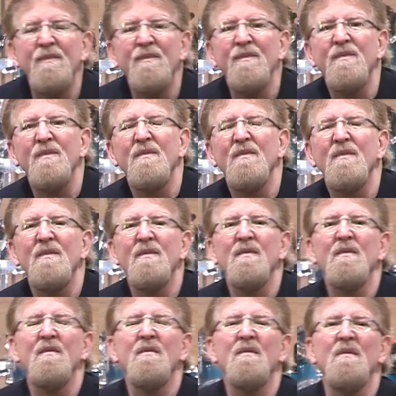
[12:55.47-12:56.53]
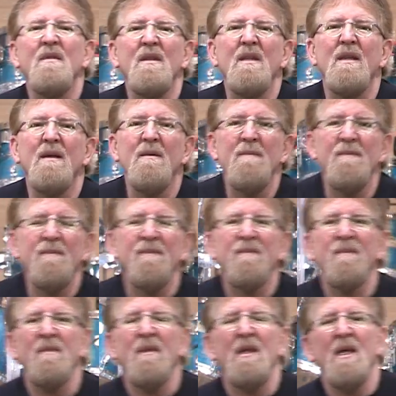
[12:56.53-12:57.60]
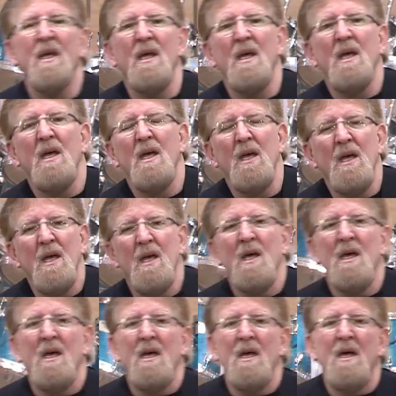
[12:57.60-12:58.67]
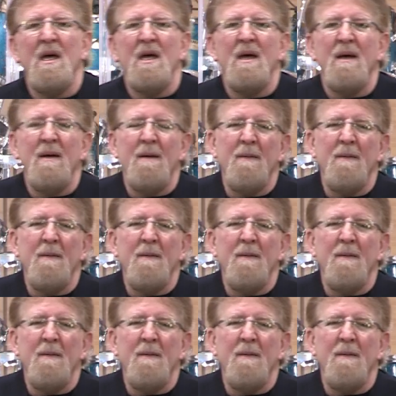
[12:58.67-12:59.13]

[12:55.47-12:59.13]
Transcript: (silence)